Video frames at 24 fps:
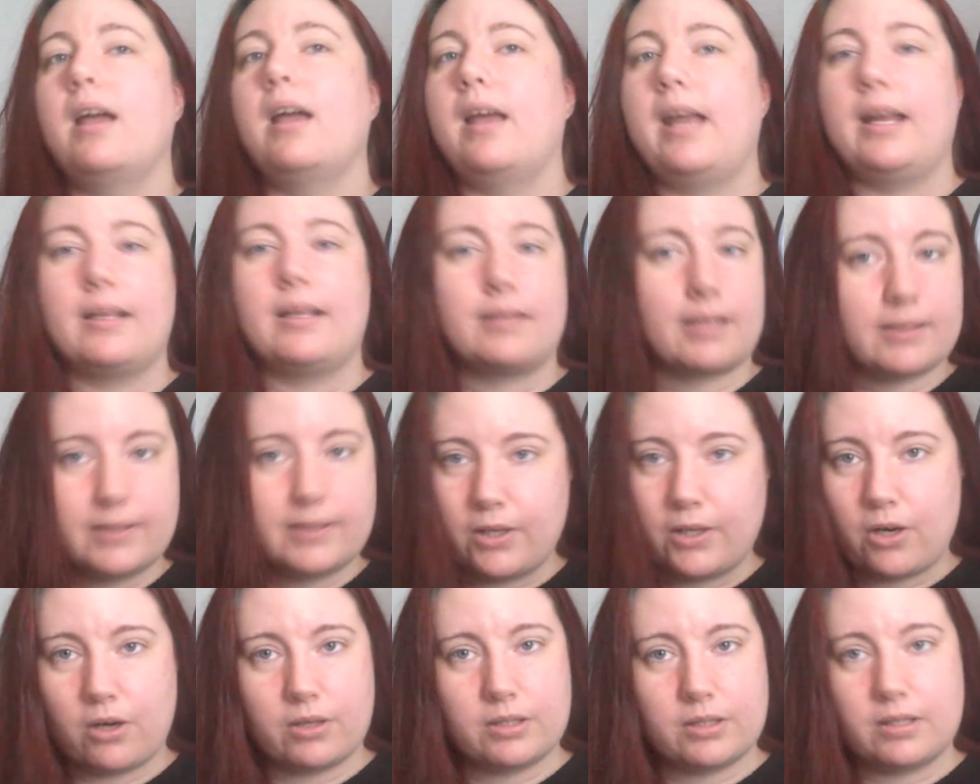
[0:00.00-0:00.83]
It doesn't
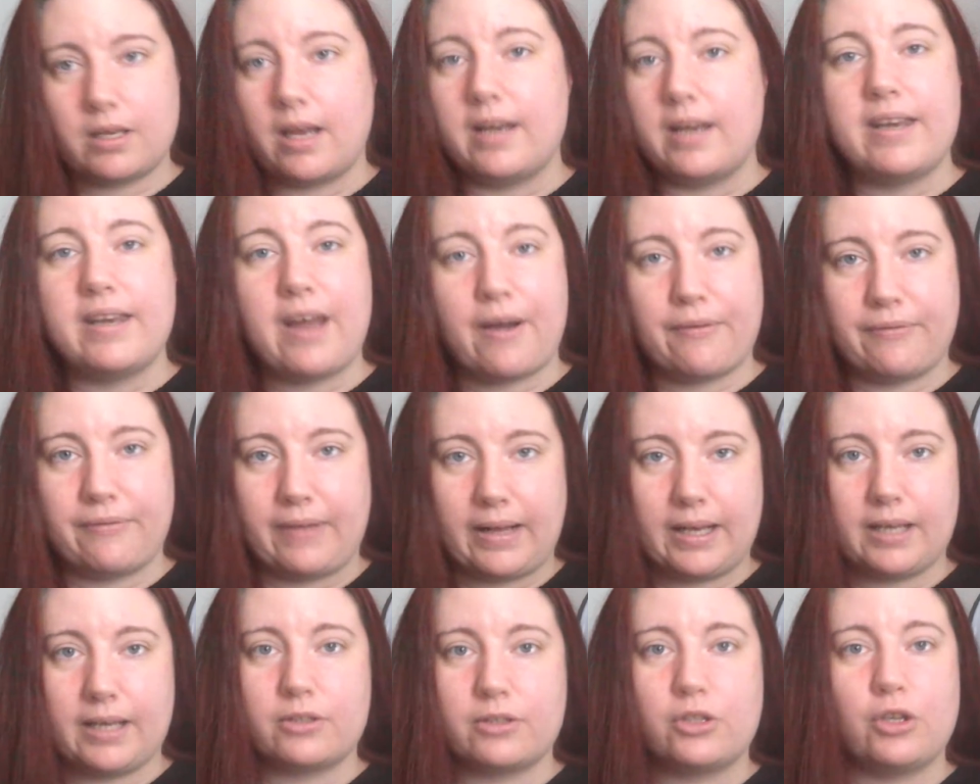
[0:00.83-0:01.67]
cost nothing
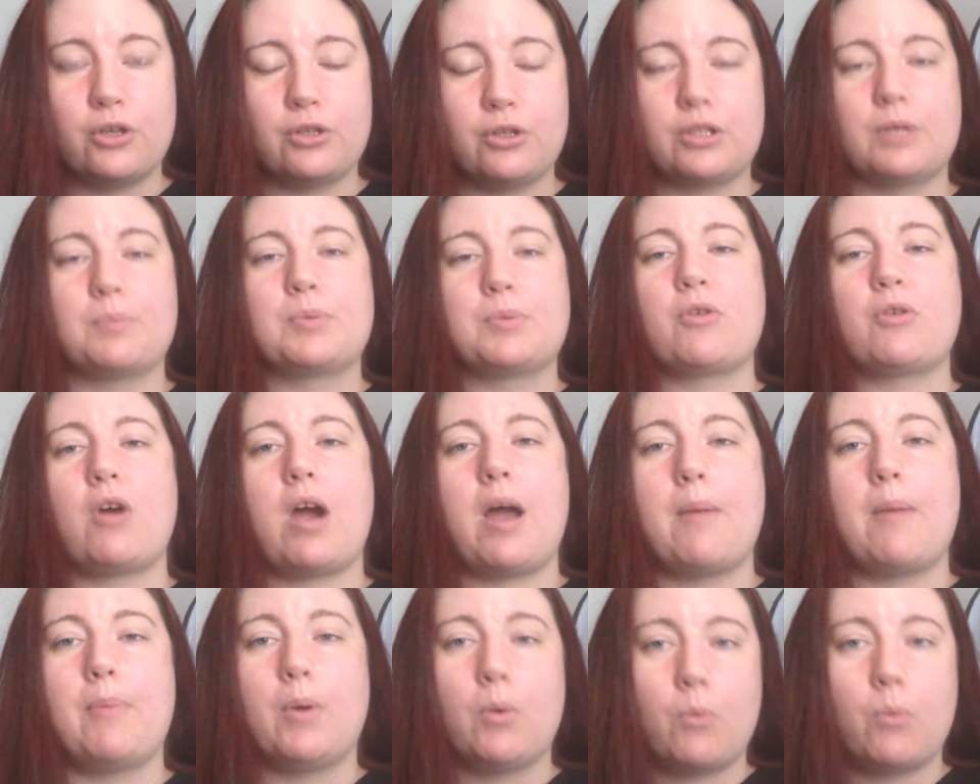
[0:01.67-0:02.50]
to
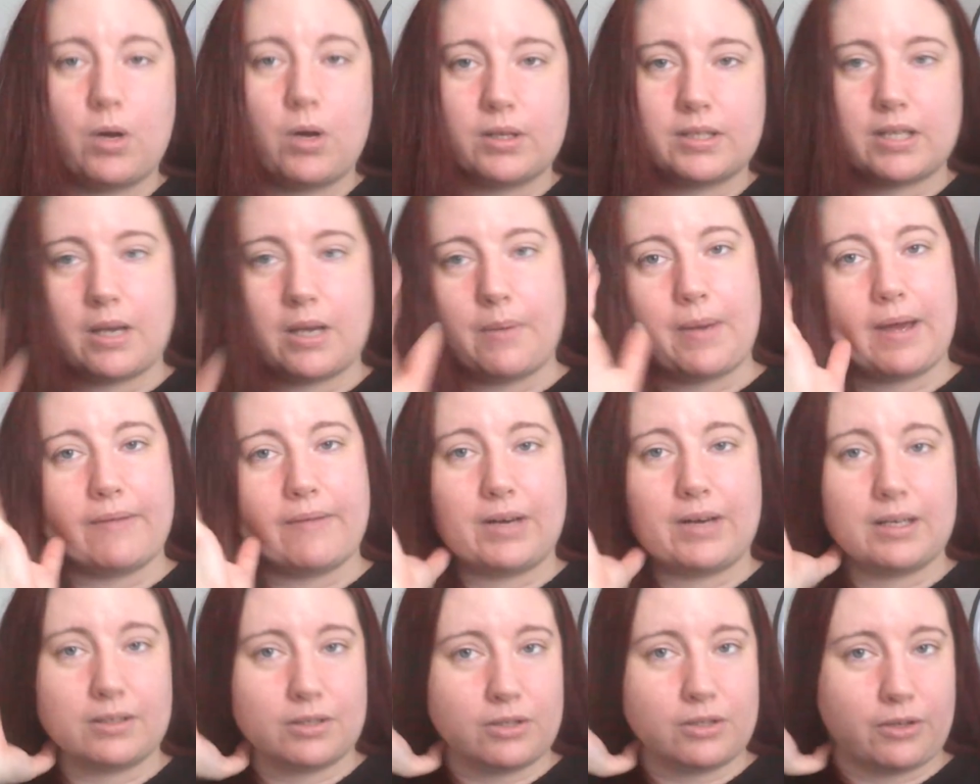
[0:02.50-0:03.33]
subscribe or whatsoever.
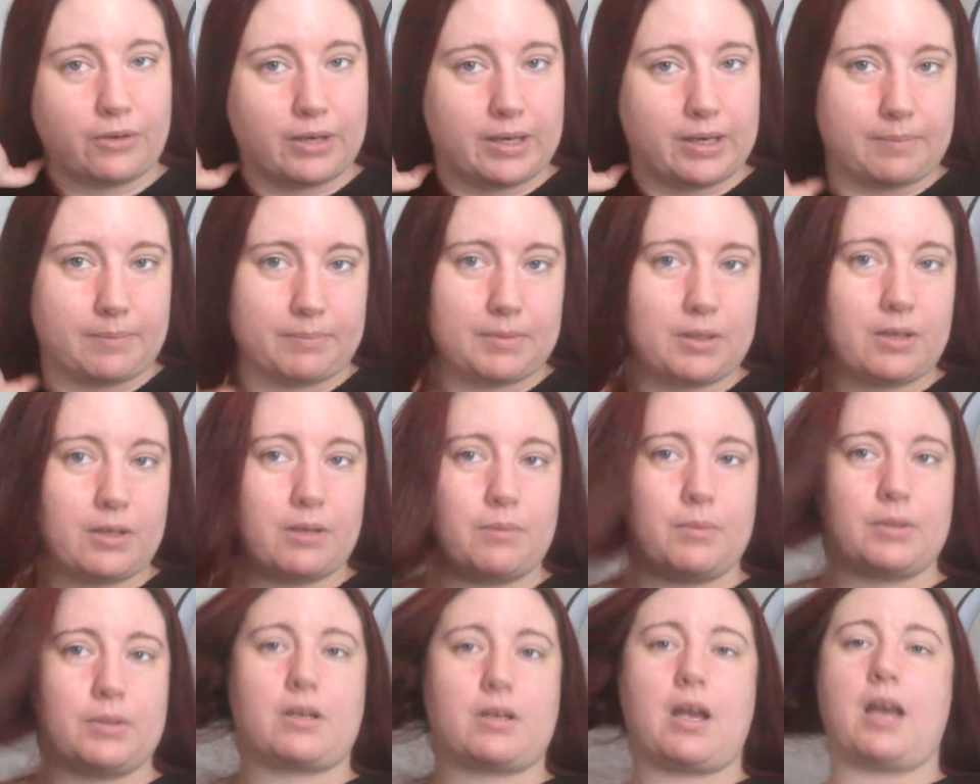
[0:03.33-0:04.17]
Sorry, I don't know
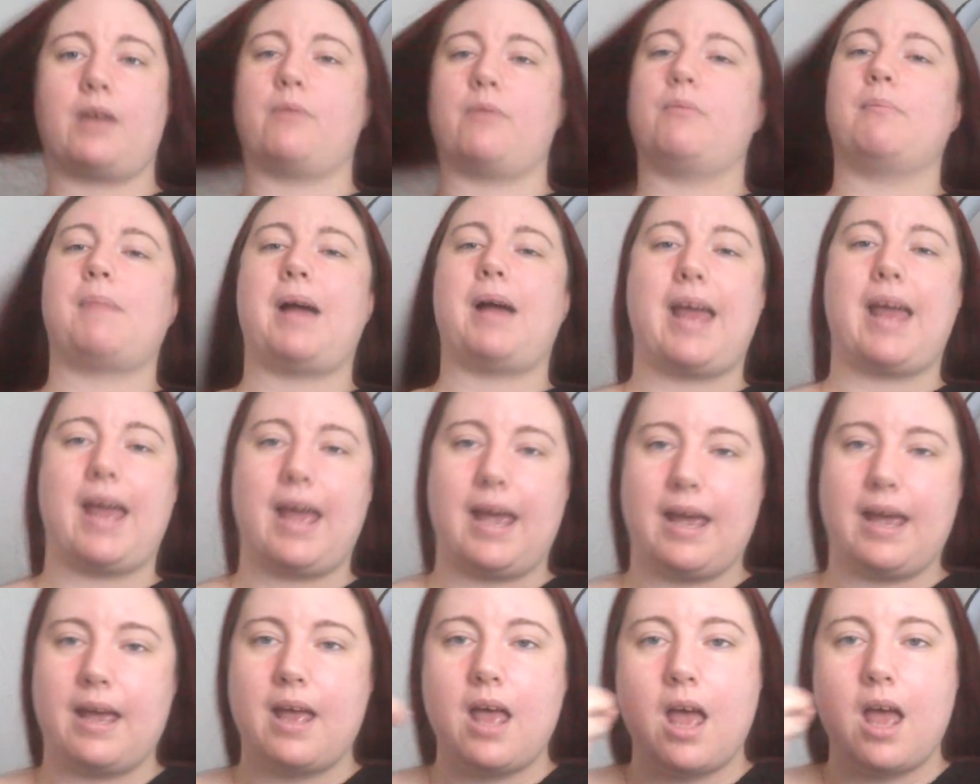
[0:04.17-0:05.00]
what's going on with my
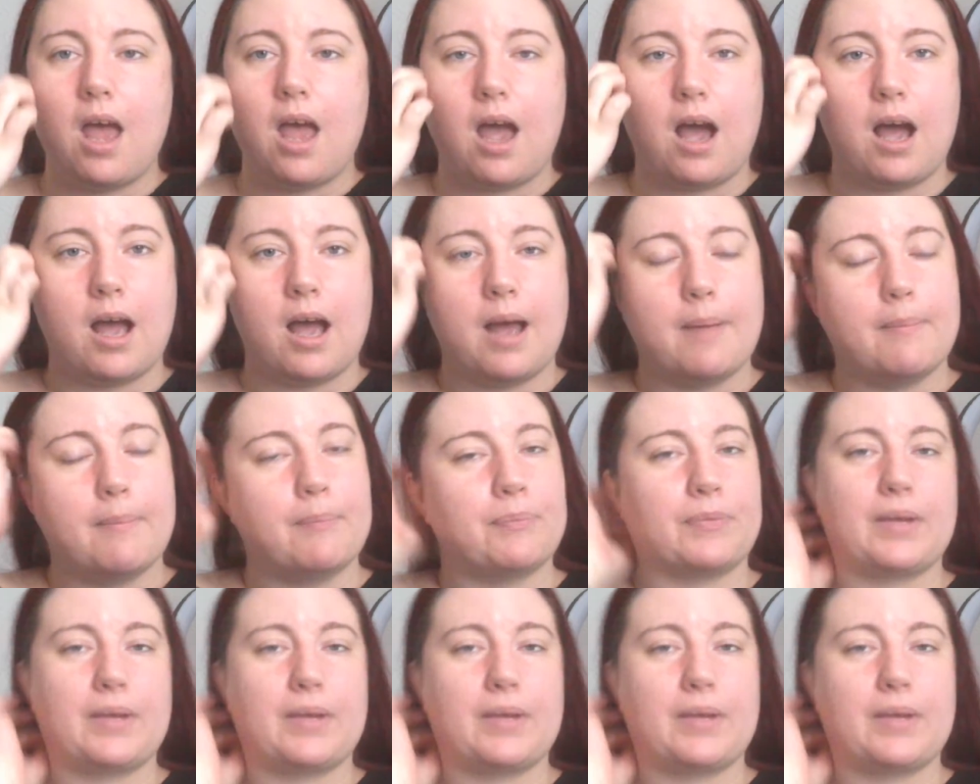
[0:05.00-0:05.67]
hair.